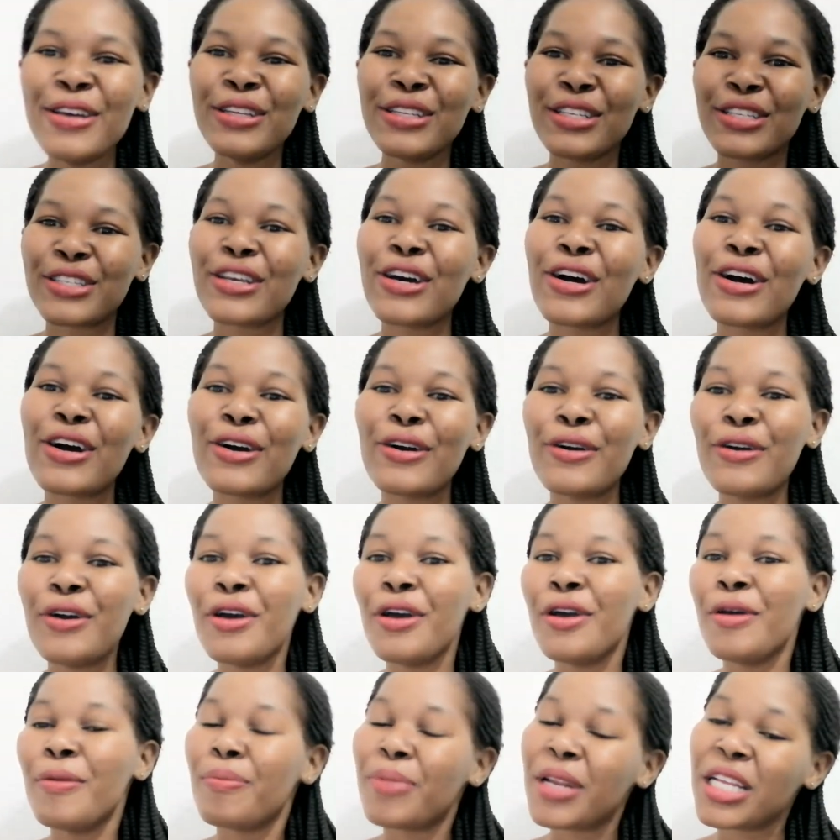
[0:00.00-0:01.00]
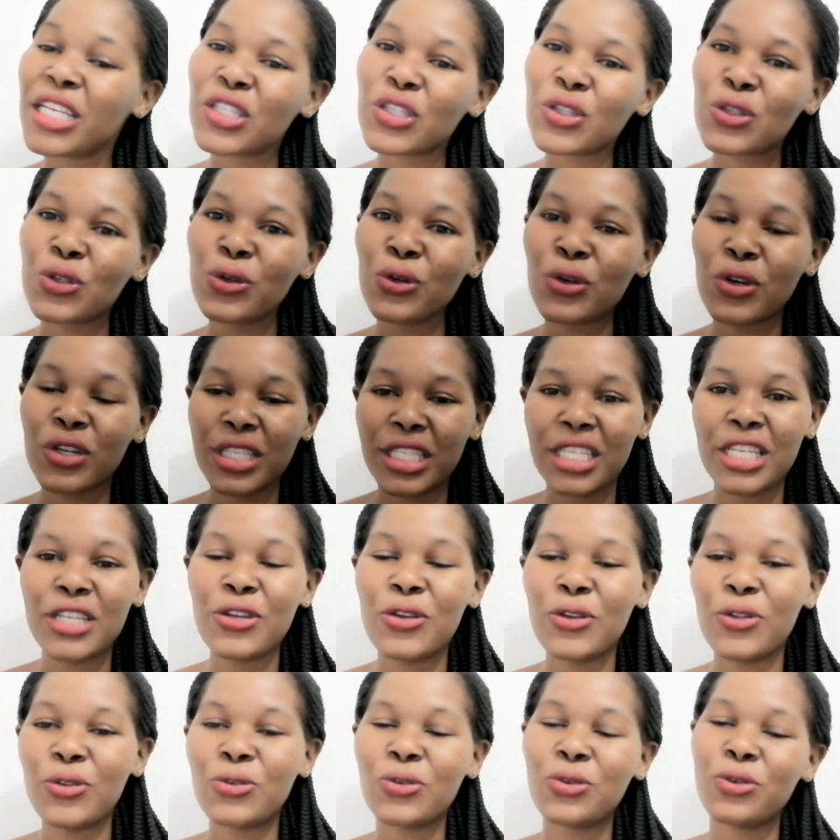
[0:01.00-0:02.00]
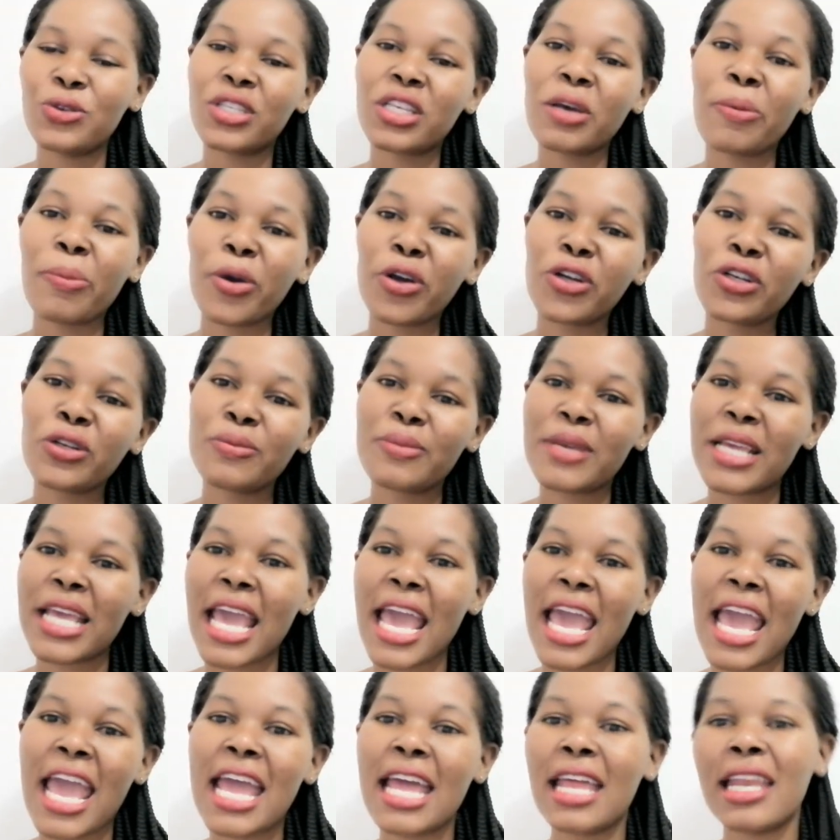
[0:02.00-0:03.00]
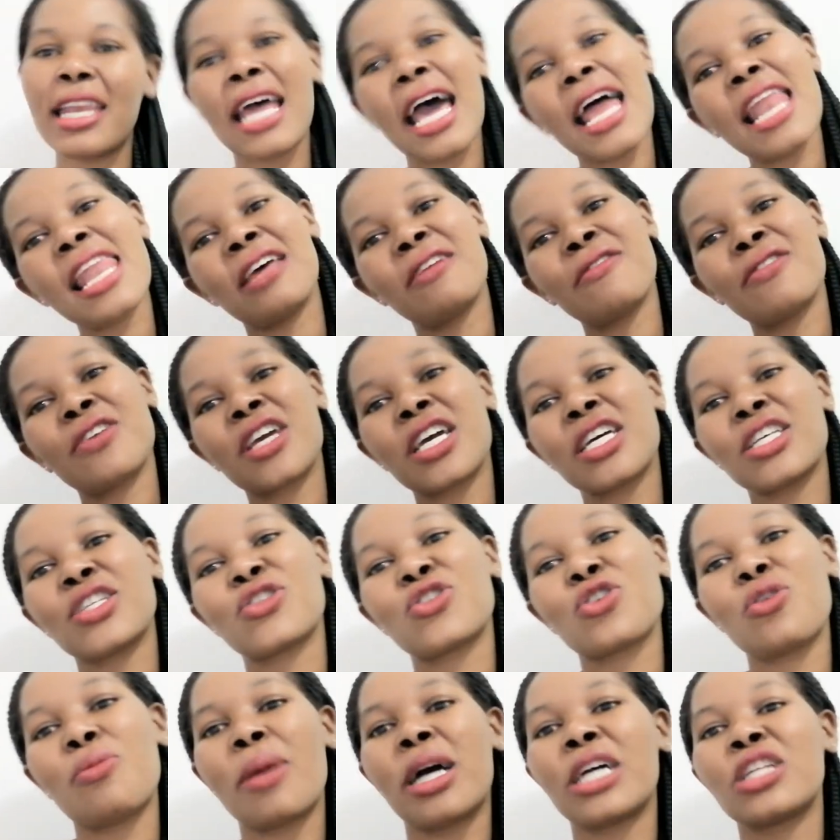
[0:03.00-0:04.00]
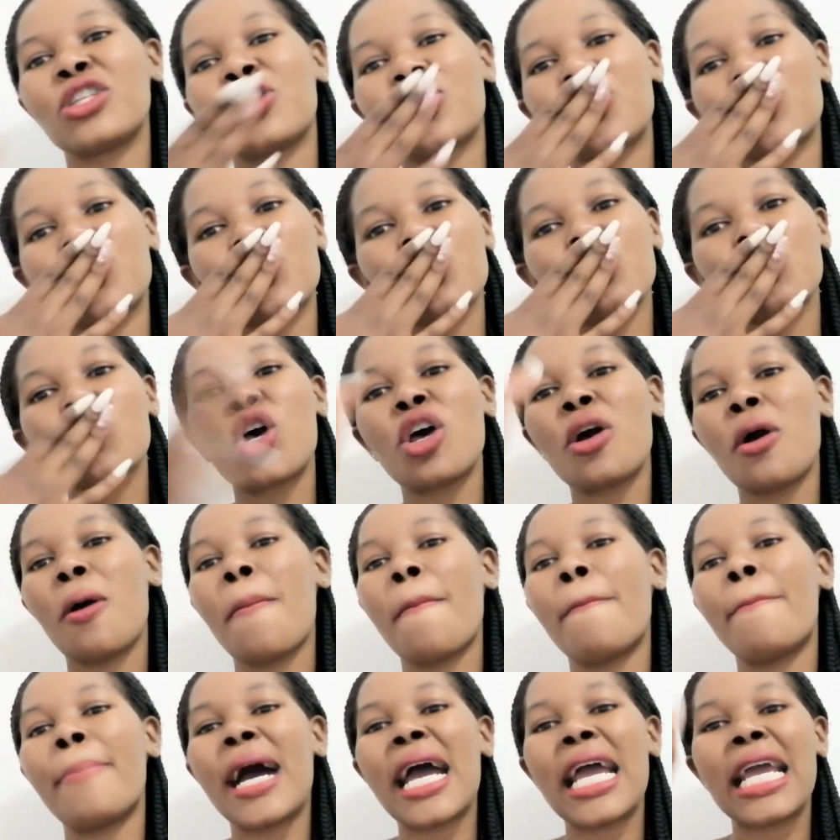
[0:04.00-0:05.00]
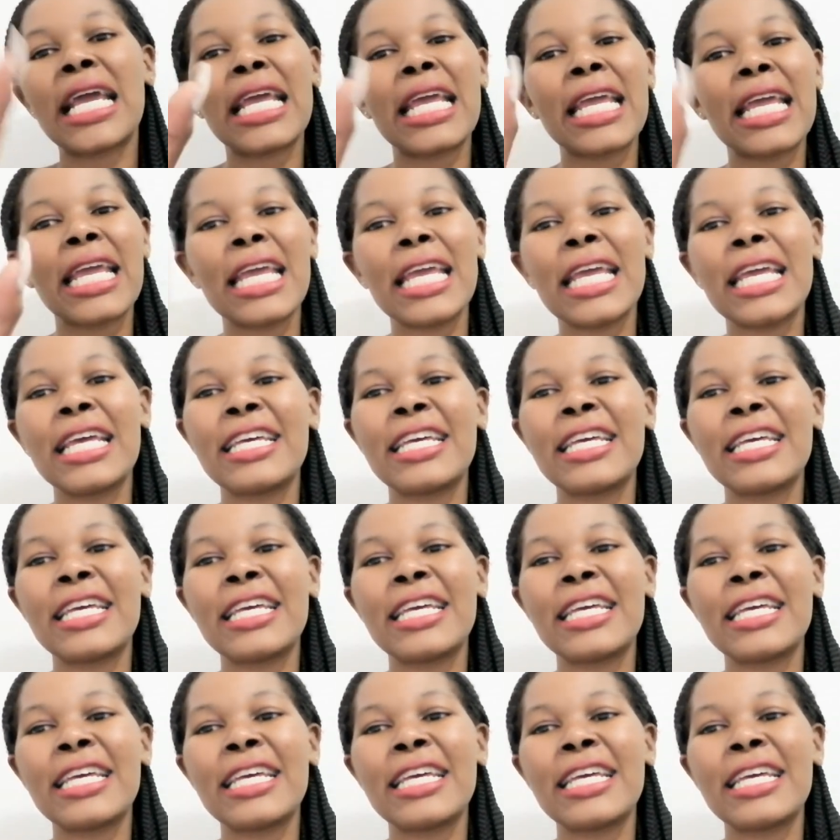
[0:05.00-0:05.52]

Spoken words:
So please do continue to support me, and I love you guys so much. Bye.